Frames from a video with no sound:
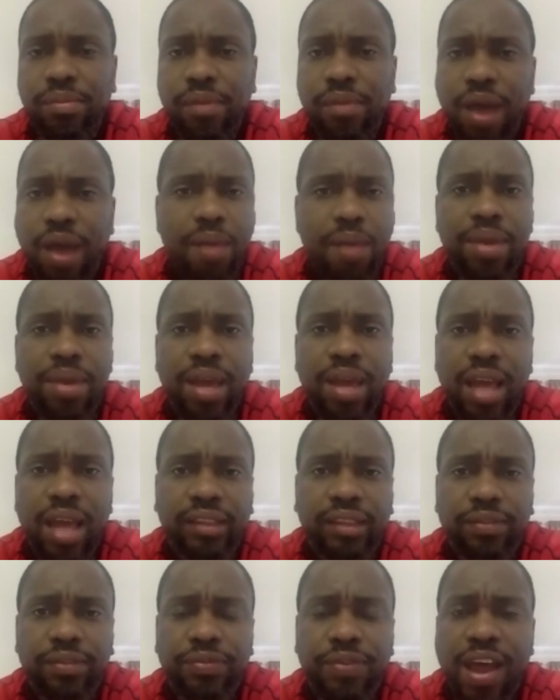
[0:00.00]
coming
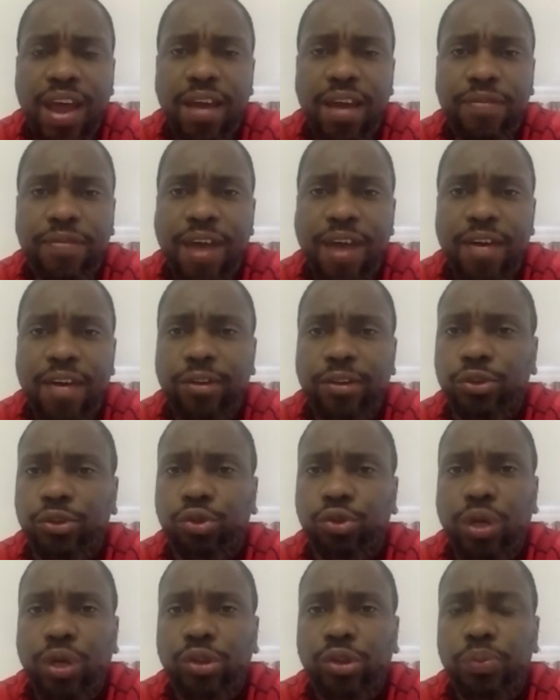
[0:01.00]
as a firefighter to
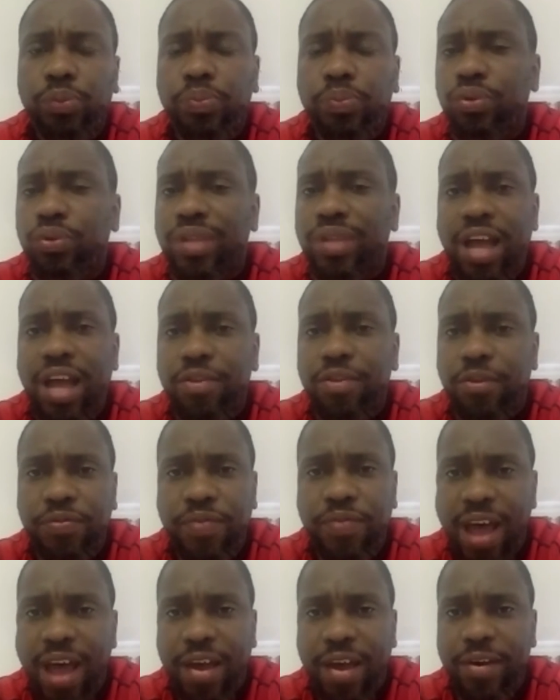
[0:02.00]
try to put down the
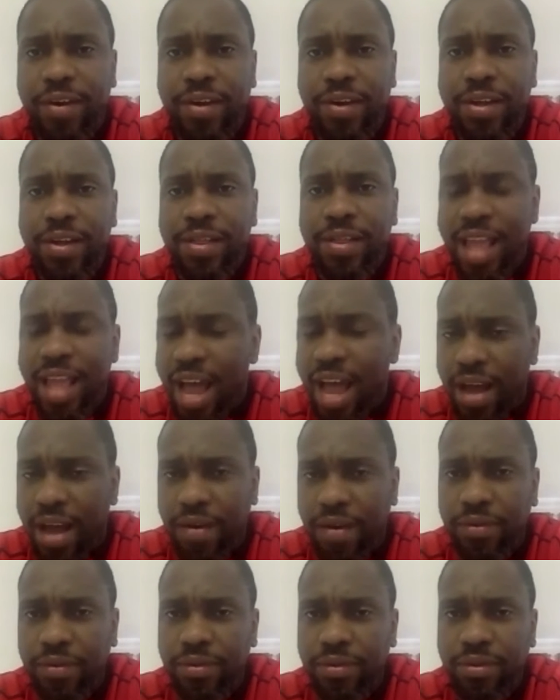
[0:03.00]
fire
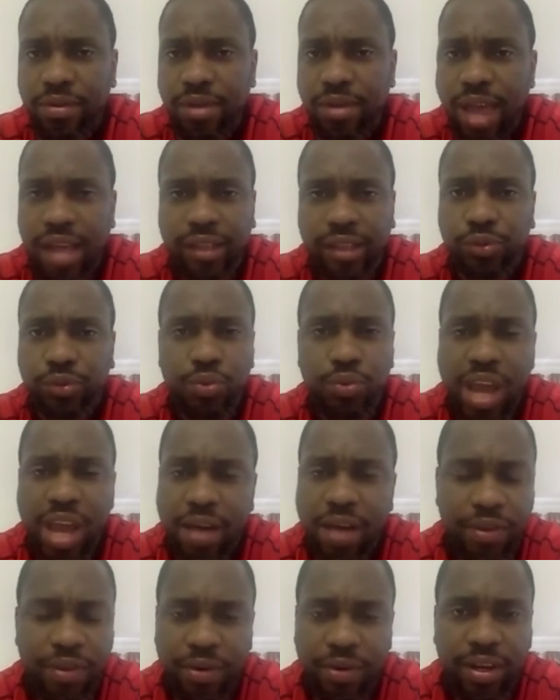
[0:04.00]
now, as we
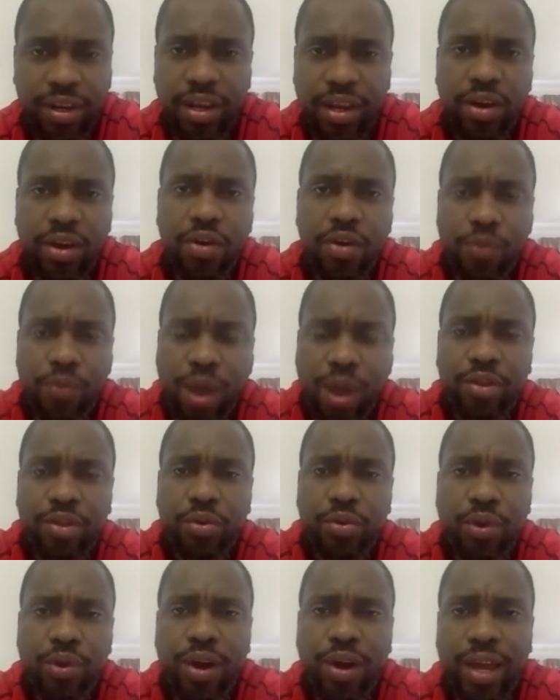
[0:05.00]
are very clear of why
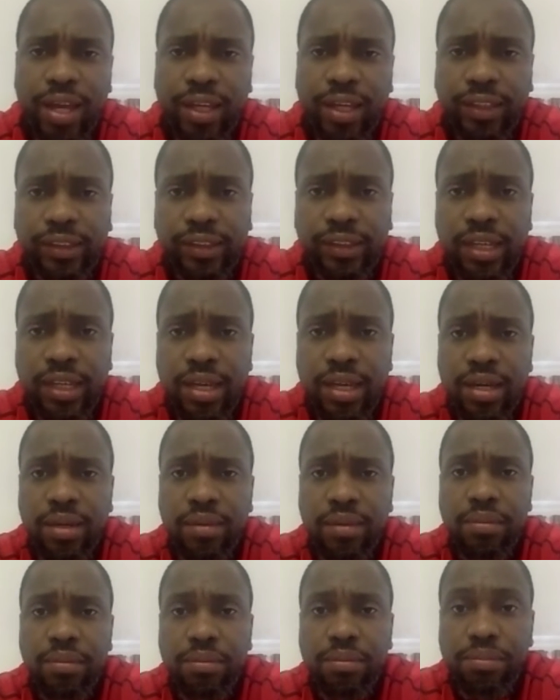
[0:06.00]
the war is.
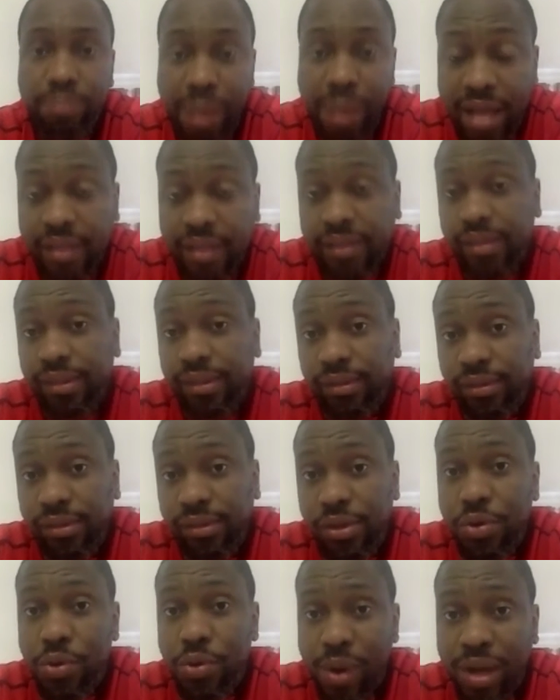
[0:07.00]
But
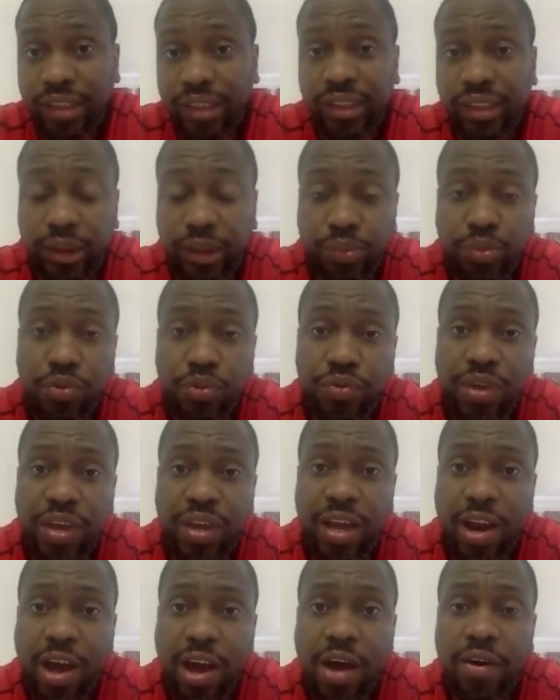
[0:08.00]
the U S is
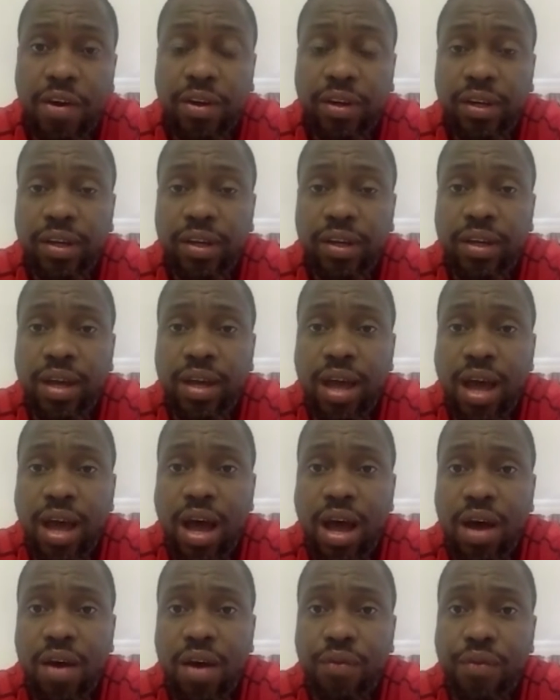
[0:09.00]
moving along
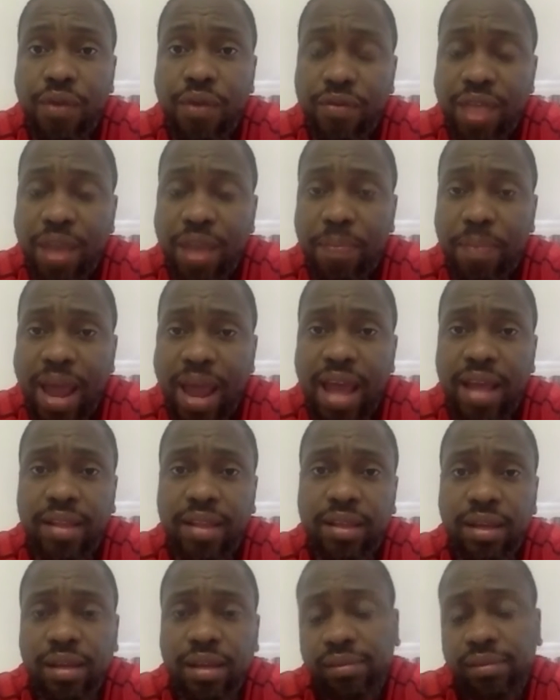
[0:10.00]
uh, with that
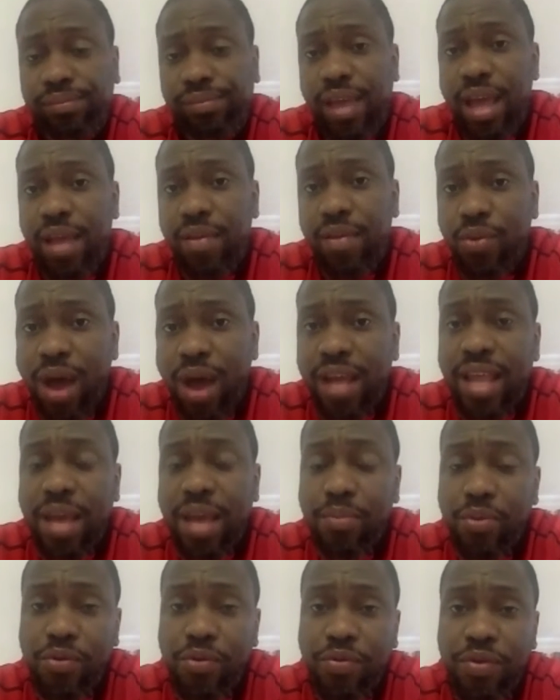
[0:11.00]
plan. And why
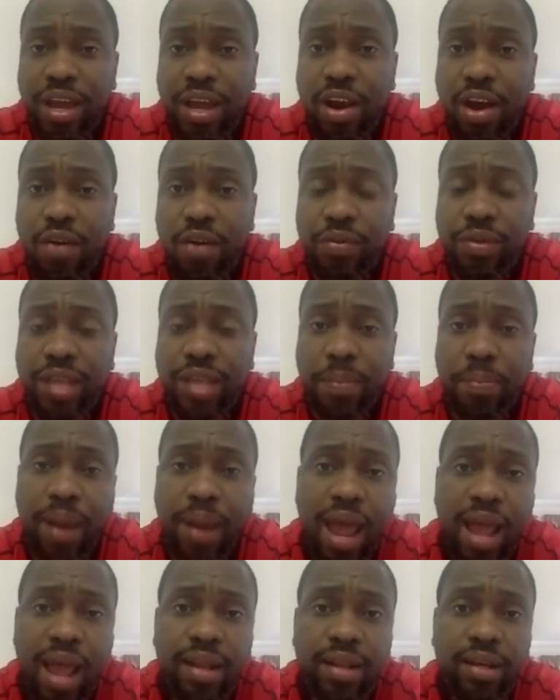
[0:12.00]
they're moving along with that
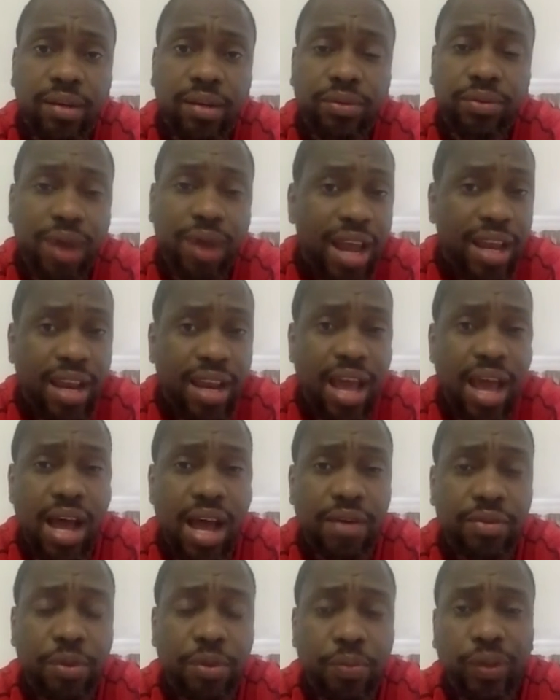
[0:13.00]
plan? Right
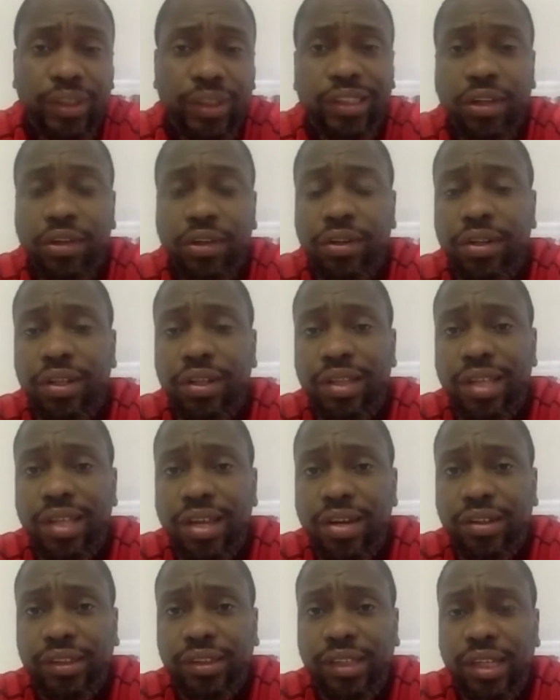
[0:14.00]
now, the president of the
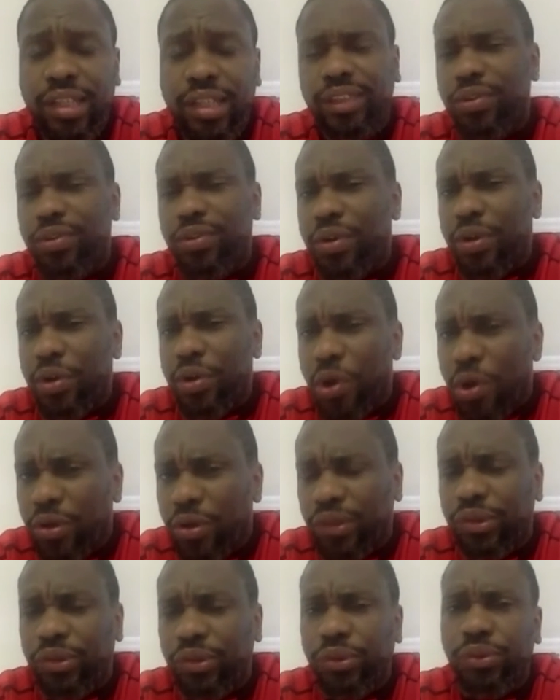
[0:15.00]
D R C is very
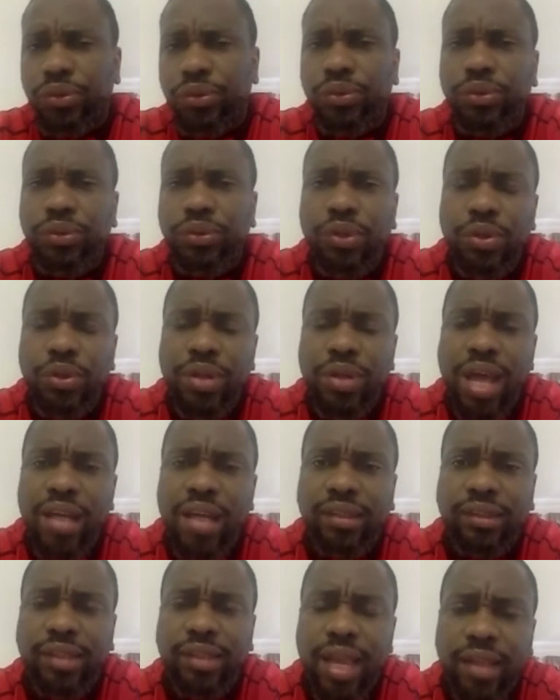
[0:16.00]
close to the
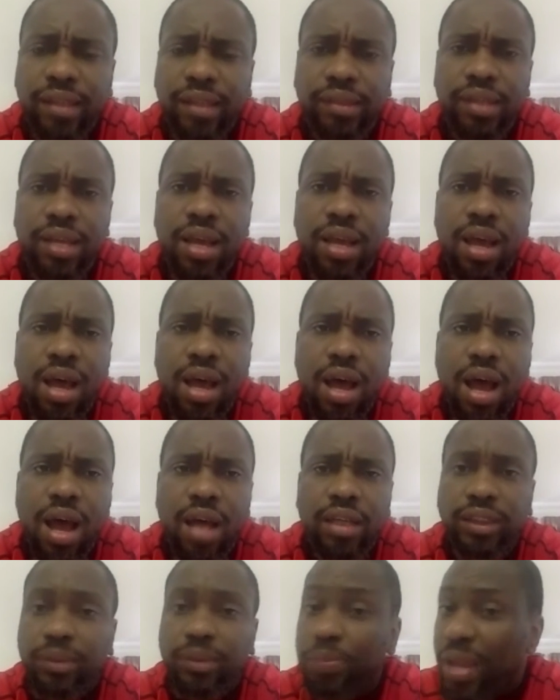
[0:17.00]
United States.
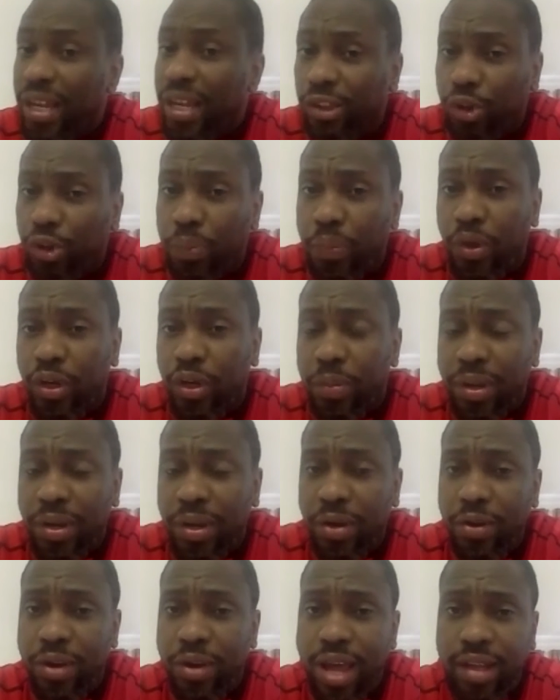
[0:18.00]
Uh, he's being supported by
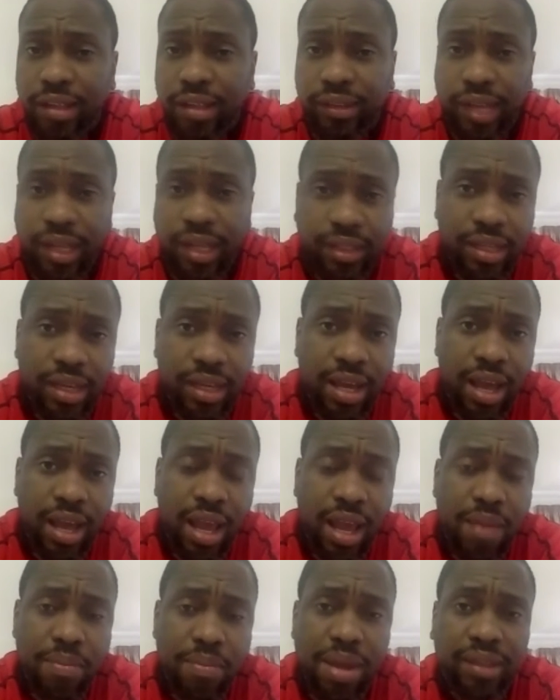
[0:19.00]
the United States.
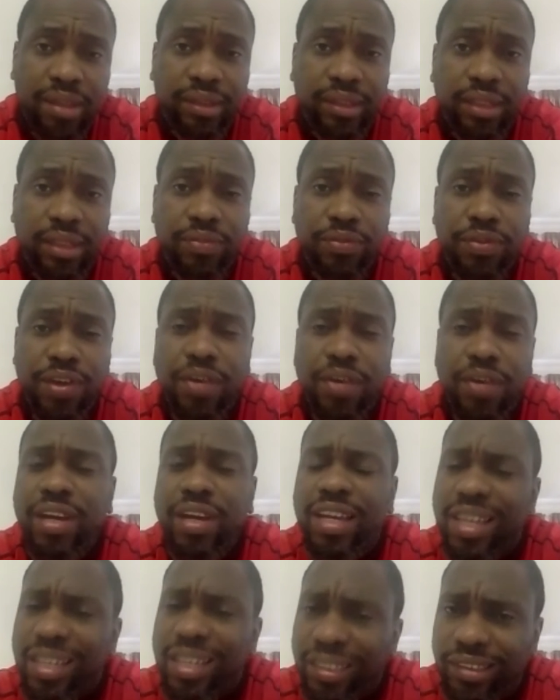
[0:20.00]
It makes it
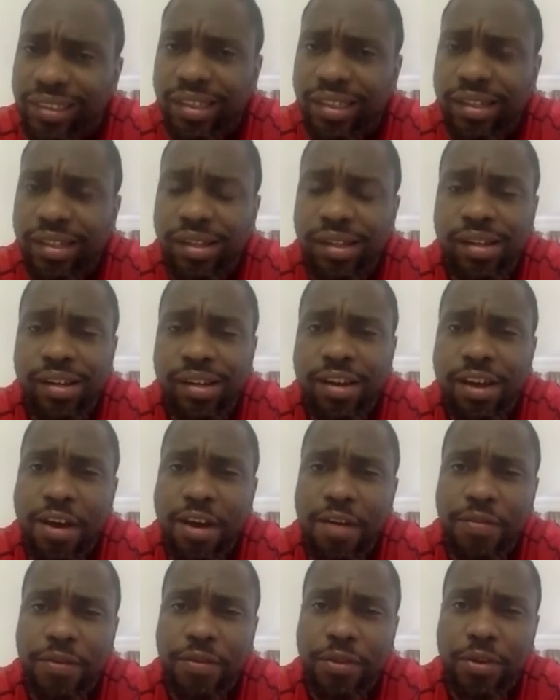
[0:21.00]
very easy
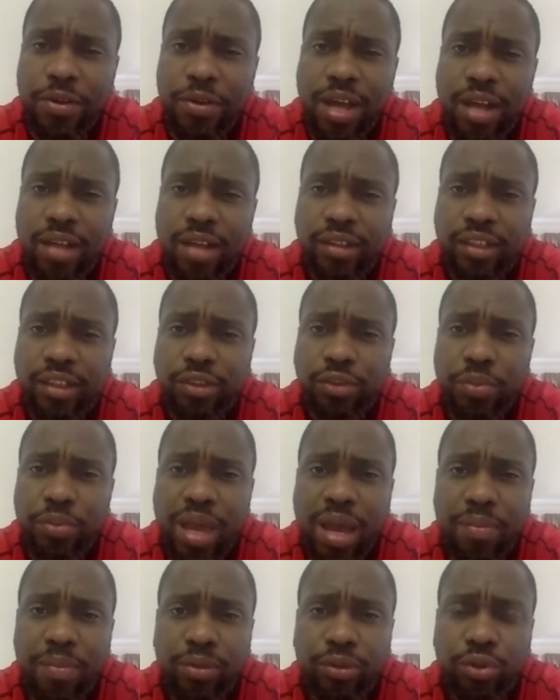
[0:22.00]
uh, for the United States to
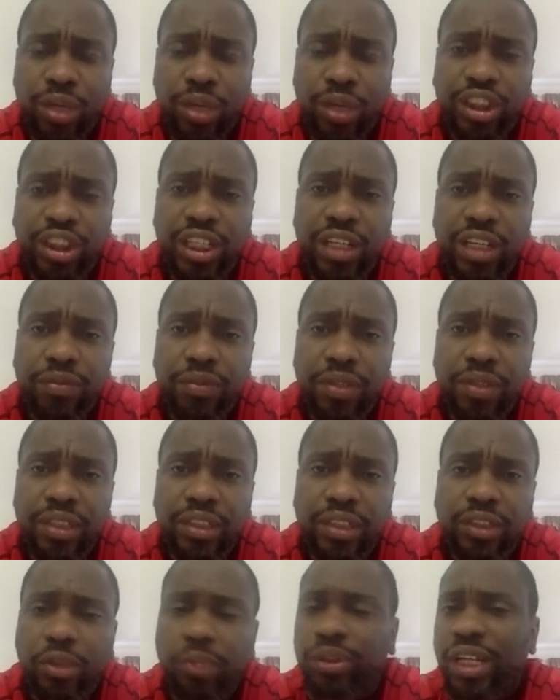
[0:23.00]
be able to achieve
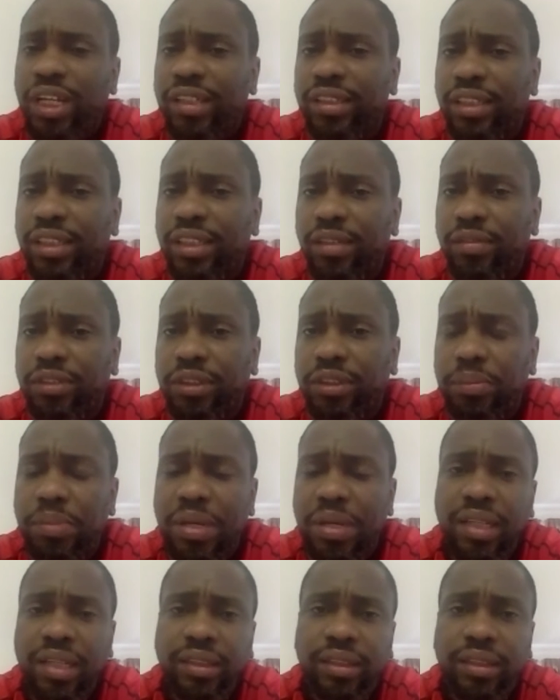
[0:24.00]
its objectives,
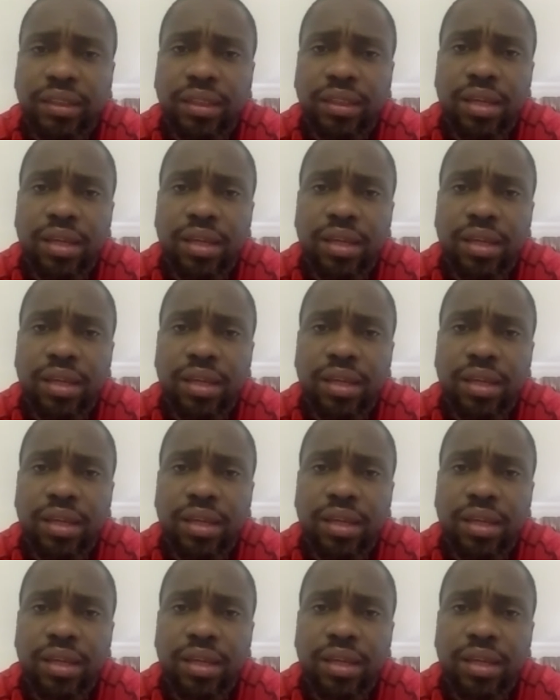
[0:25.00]
be it